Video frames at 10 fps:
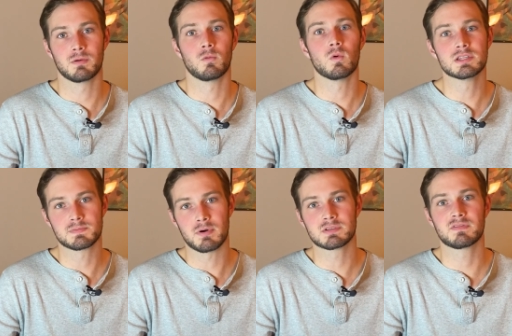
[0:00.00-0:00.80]
Once
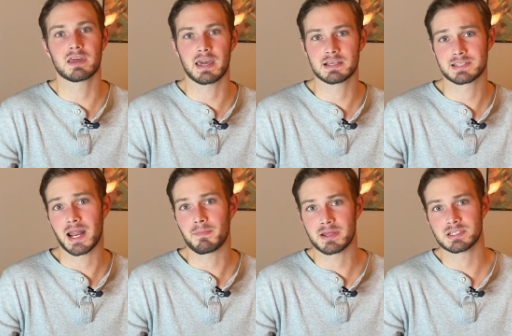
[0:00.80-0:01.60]
most of the kinks that
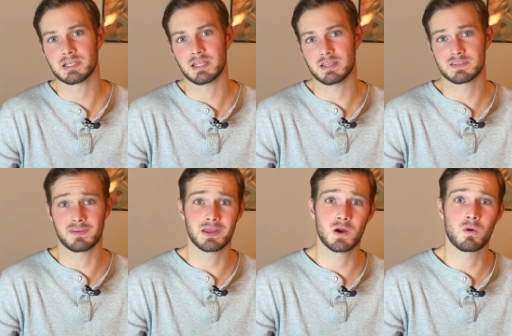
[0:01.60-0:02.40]
I mentioned in this
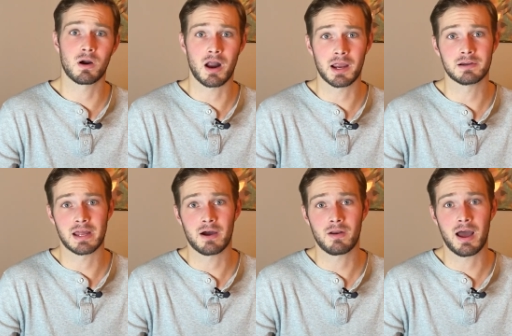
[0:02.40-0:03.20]
video are ironed
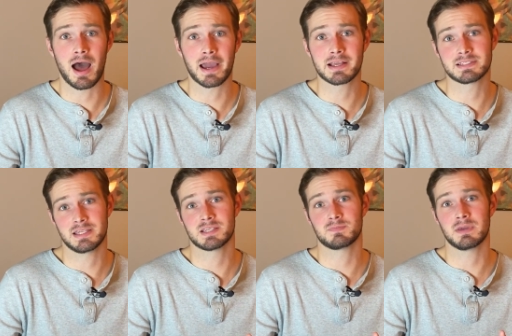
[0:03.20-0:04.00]
out, I could see
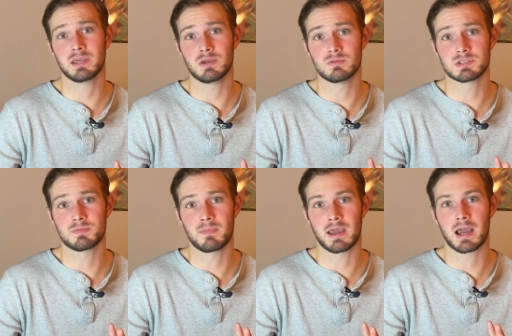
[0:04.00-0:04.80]
this being used to
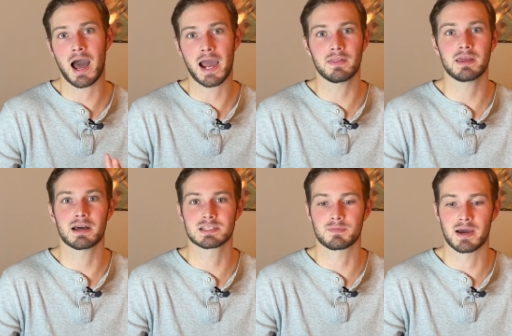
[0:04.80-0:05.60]
make highly
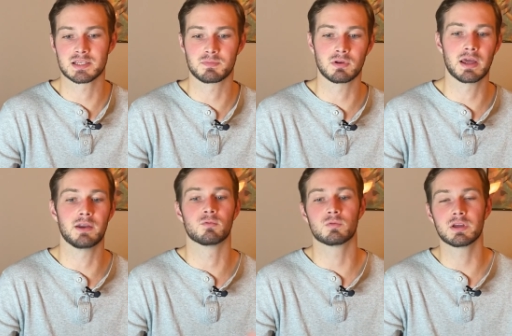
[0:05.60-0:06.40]
customizable
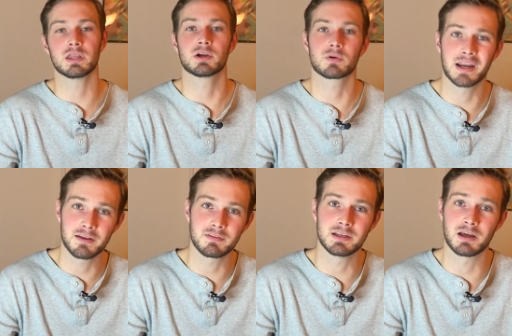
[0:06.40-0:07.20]
and really
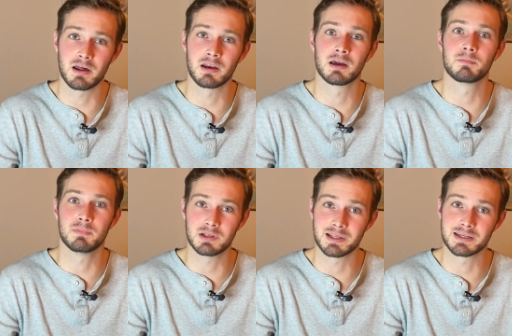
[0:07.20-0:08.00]
creatively done
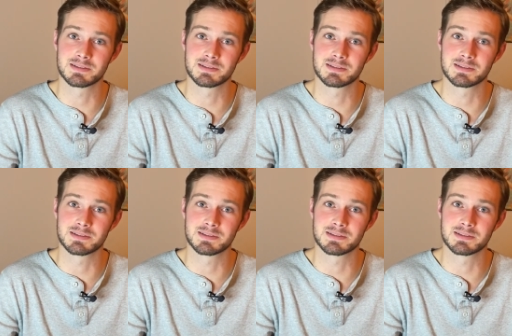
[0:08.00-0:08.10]
buildings.